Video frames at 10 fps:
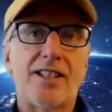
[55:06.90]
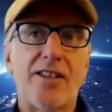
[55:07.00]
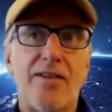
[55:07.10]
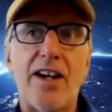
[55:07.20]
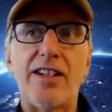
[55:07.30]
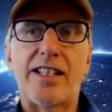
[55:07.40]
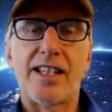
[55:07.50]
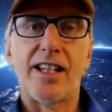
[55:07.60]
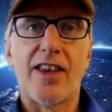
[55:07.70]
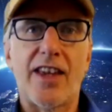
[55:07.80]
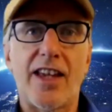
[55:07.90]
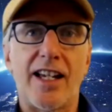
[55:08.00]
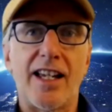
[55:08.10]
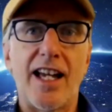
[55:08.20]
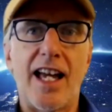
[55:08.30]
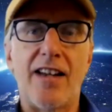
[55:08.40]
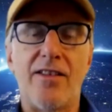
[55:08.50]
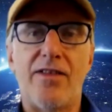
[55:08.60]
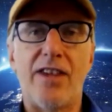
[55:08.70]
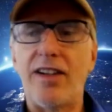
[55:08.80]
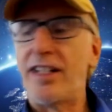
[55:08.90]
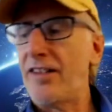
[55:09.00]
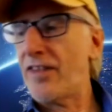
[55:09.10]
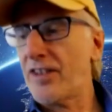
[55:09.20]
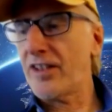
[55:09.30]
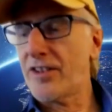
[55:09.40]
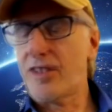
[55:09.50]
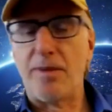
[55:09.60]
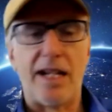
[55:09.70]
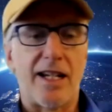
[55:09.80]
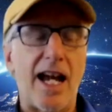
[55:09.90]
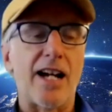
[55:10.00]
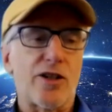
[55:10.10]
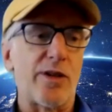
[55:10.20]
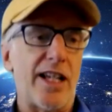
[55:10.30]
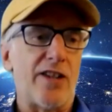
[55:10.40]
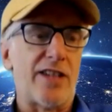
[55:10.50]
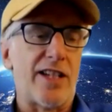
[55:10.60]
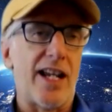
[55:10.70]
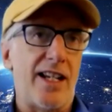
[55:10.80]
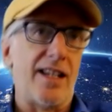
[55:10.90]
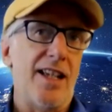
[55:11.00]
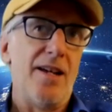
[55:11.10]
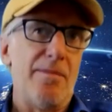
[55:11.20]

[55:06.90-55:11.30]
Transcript: it's a very silly thing and very difficult to make actually entertaining.